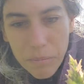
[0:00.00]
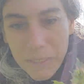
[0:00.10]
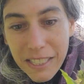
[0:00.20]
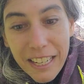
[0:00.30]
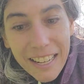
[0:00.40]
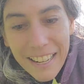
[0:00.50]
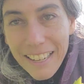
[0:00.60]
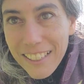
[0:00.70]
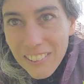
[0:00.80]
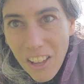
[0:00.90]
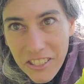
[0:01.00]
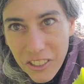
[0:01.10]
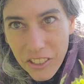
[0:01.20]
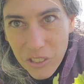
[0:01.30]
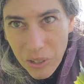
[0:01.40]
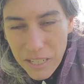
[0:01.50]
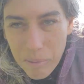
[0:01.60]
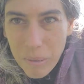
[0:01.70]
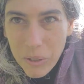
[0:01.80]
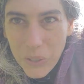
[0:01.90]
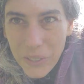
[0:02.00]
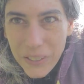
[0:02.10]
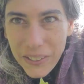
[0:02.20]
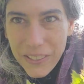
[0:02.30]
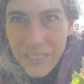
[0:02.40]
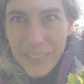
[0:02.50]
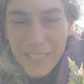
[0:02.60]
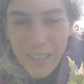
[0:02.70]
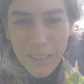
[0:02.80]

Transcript: zinc, lots of good trace minerals.